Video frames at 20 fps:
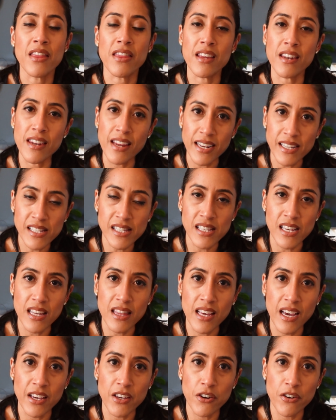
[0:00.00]
the next thing
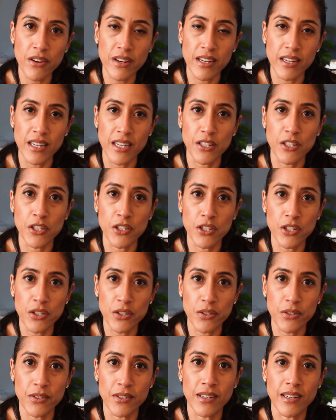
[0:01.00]
that you're gonna need to
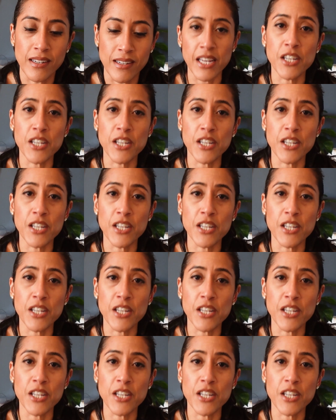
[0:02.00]
do